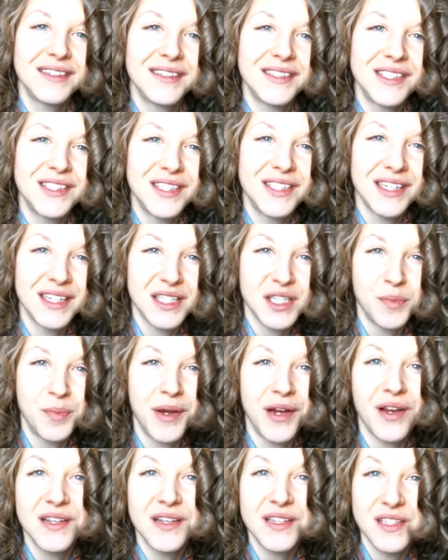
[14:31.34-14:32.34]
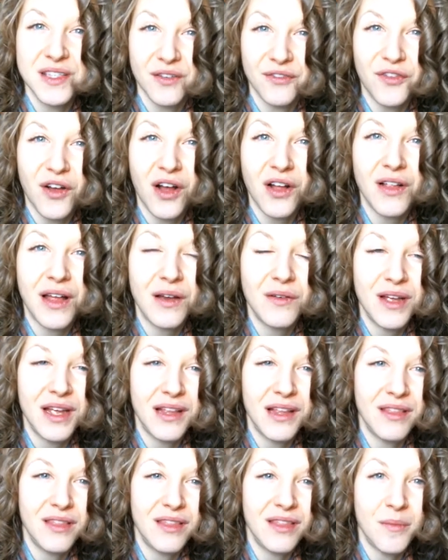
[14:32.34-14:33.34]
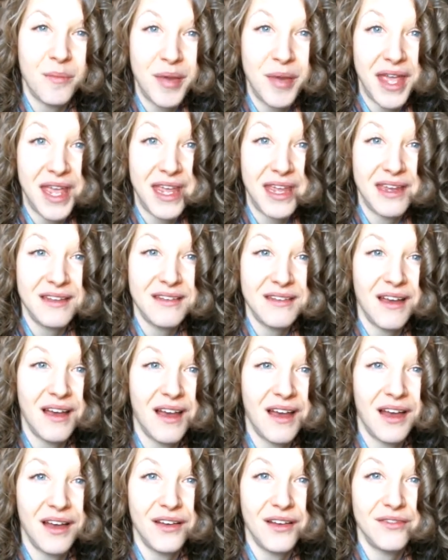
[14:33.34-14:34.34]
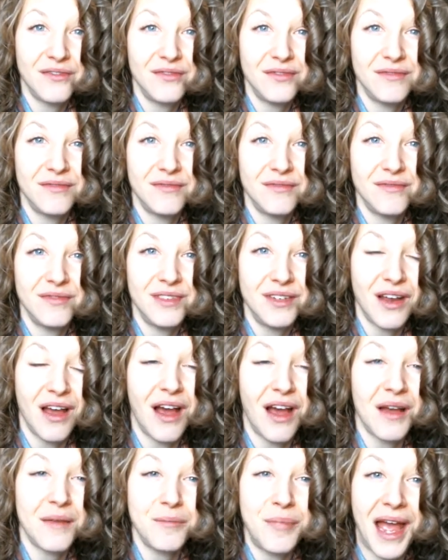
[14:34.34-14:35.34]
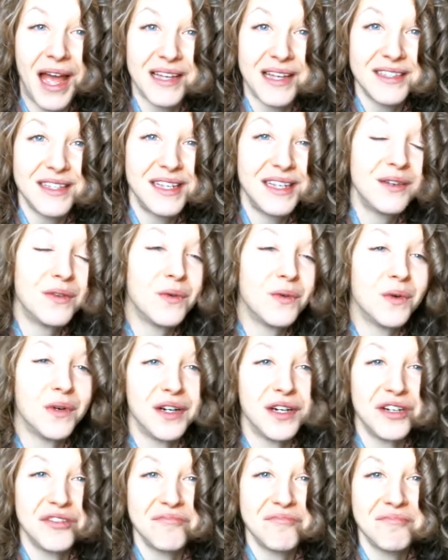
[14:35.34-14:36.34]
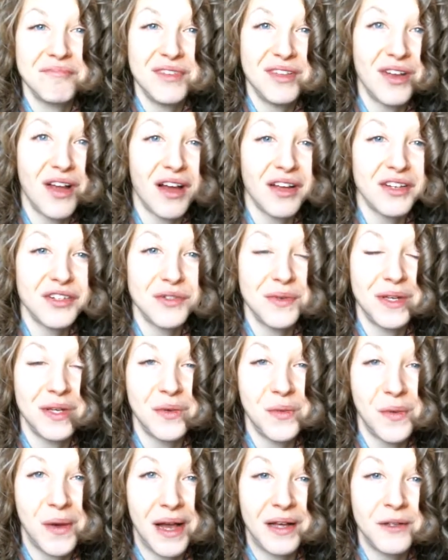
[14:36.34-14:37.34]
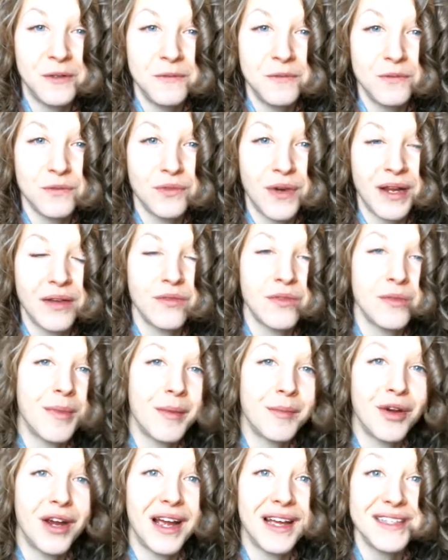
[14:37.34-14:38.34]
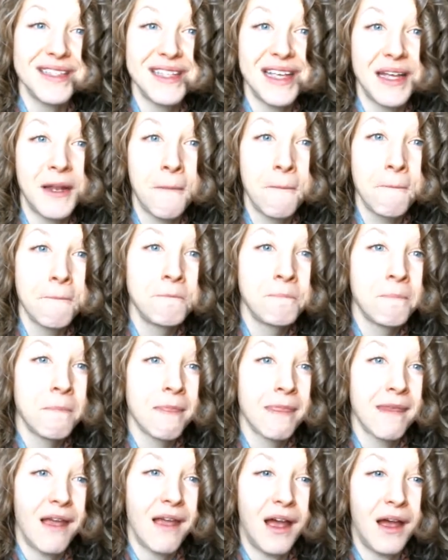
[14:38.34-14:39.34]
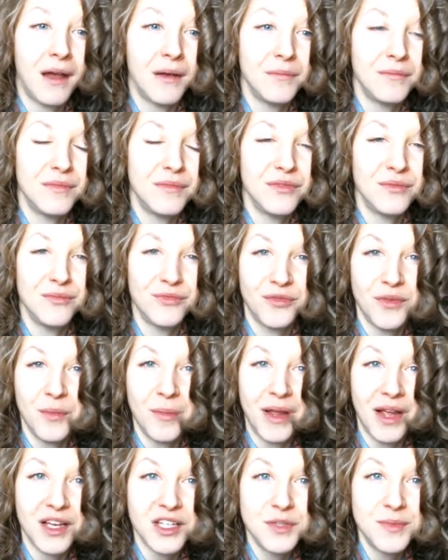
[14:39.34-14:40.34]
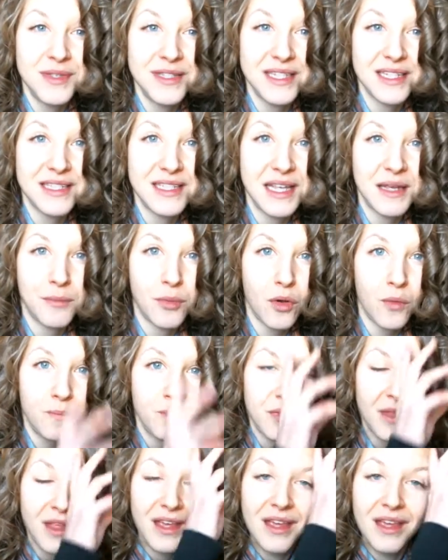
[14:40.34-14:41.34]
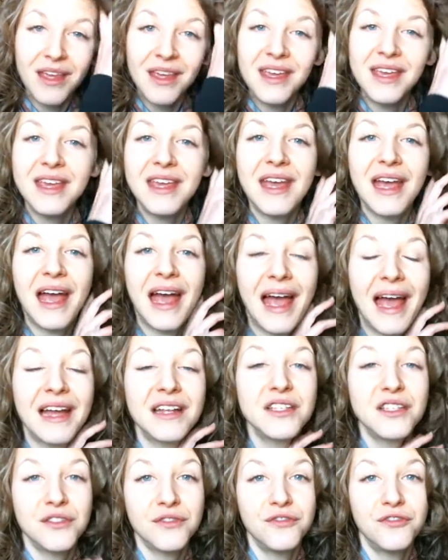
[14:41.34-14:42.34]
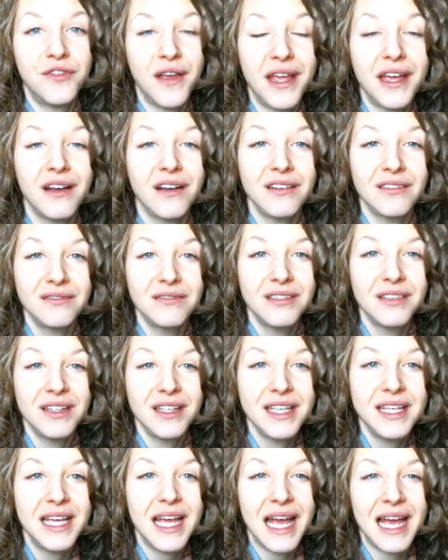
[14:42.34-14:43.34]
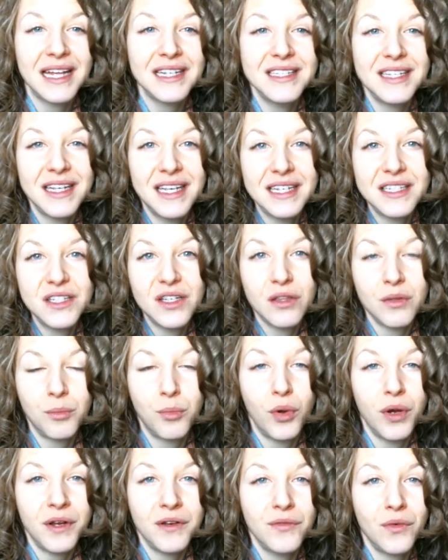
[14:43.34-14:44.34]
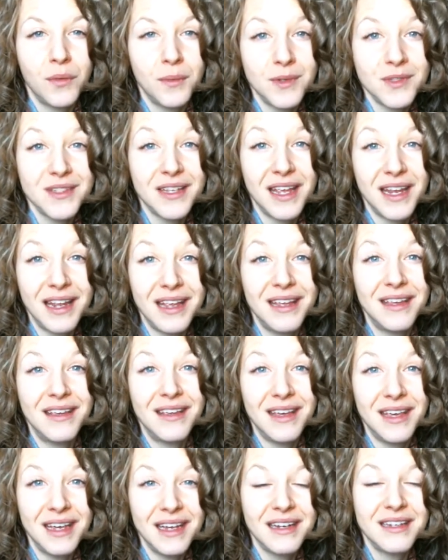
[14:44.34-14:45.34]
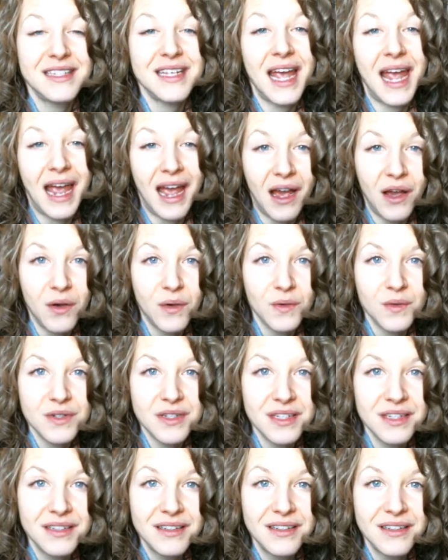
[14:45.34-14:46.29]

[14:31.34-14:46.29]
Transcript: To experience the fallout and the pain of not passing or not doing well, right? Remember, I said um, for my husband's example, he had to fail. He had to get to the point of almost getting kicked out